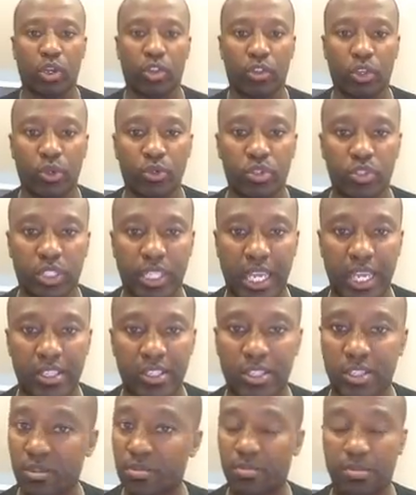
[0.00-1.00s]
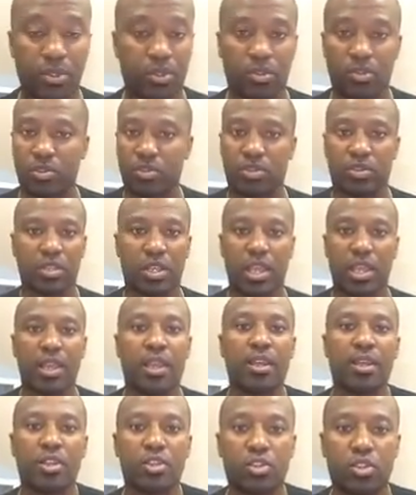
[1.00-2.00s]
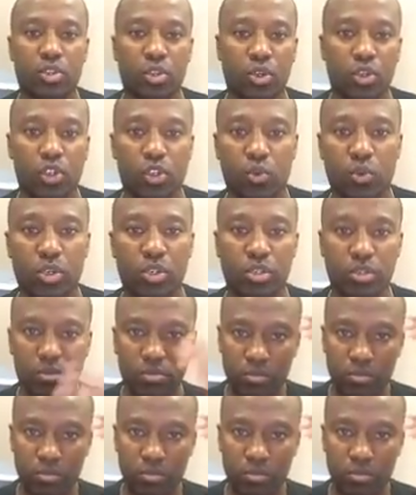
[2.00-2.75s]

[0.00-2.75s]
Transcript: of those stats because, touch wood,